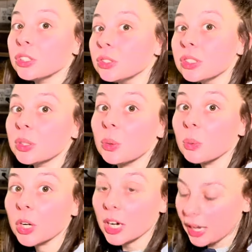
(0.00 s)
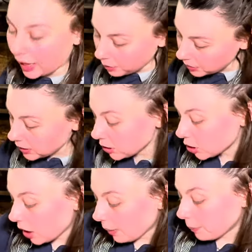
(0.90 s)
used to work at a pizza
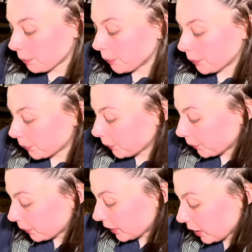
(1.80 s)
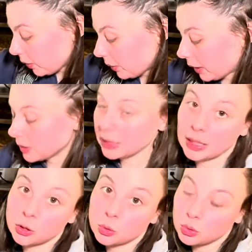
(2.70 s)
shop when I was in high
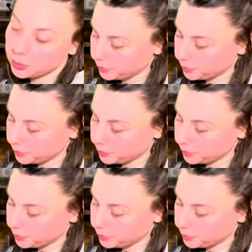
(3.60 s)
school.